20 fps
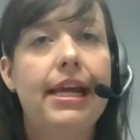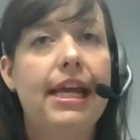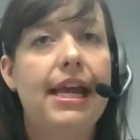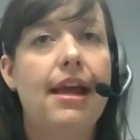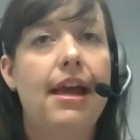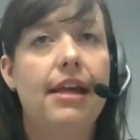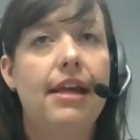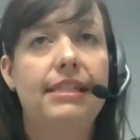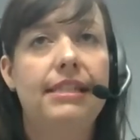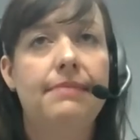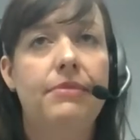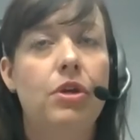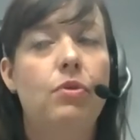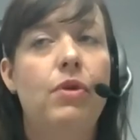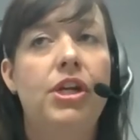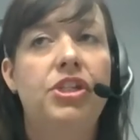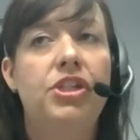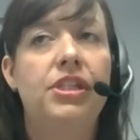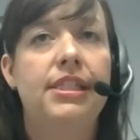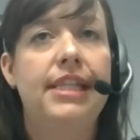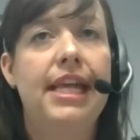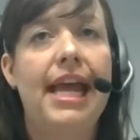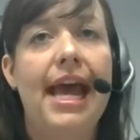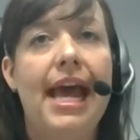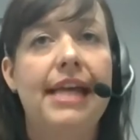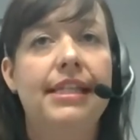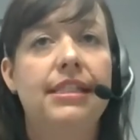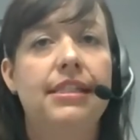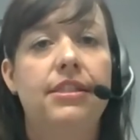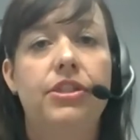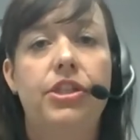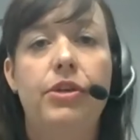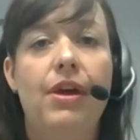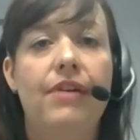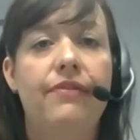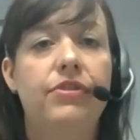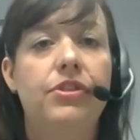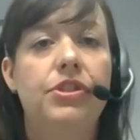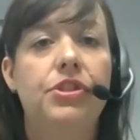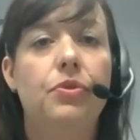Some of the questions they ask is, do you
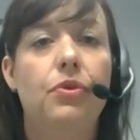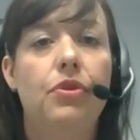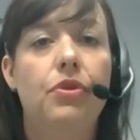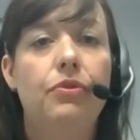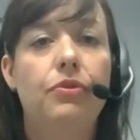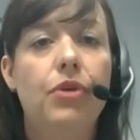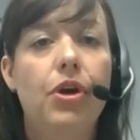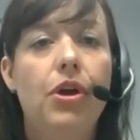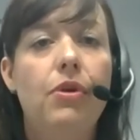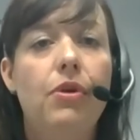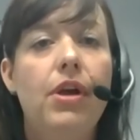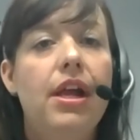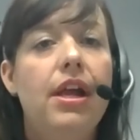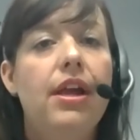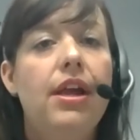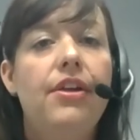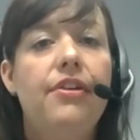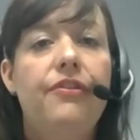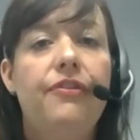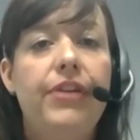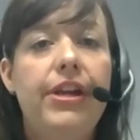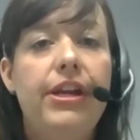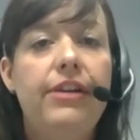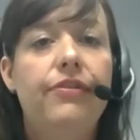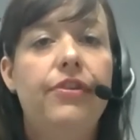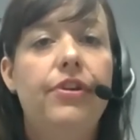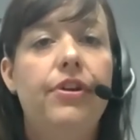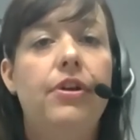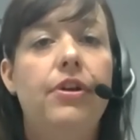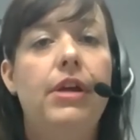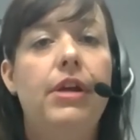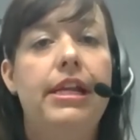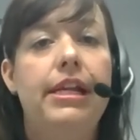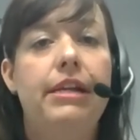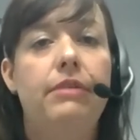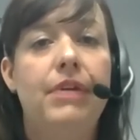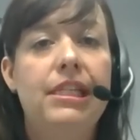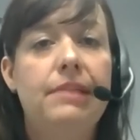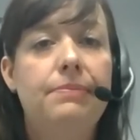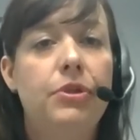have a sore throat, fever, any
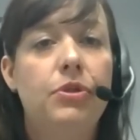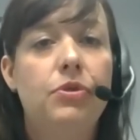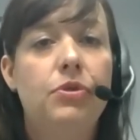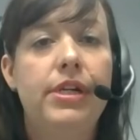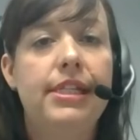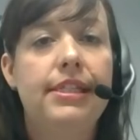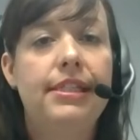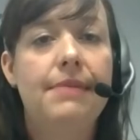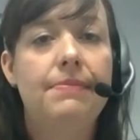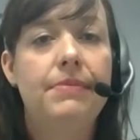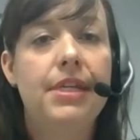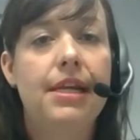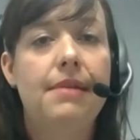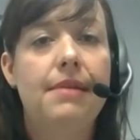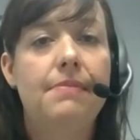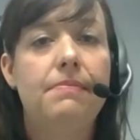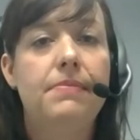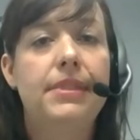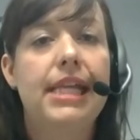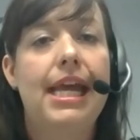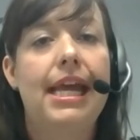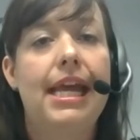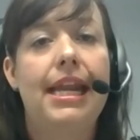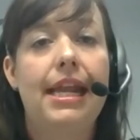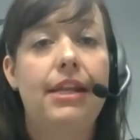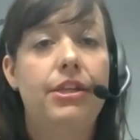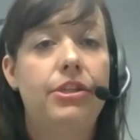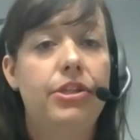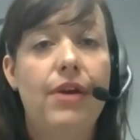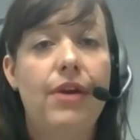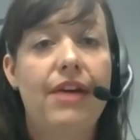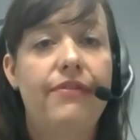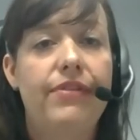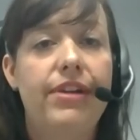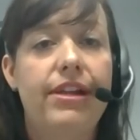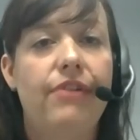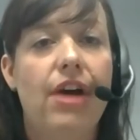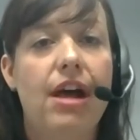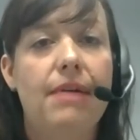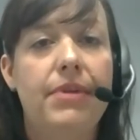respiratory symptoms, and do you have any
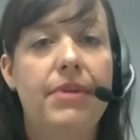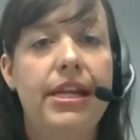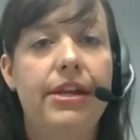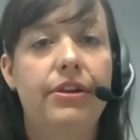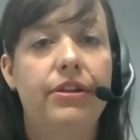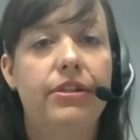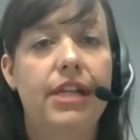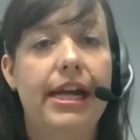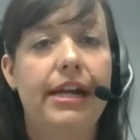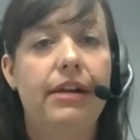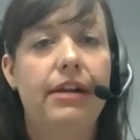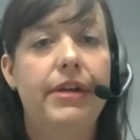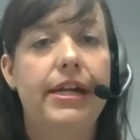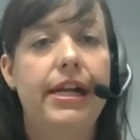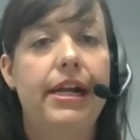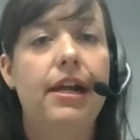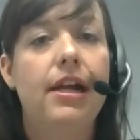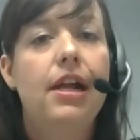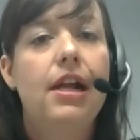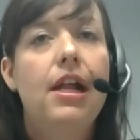vomiting or diarrhea?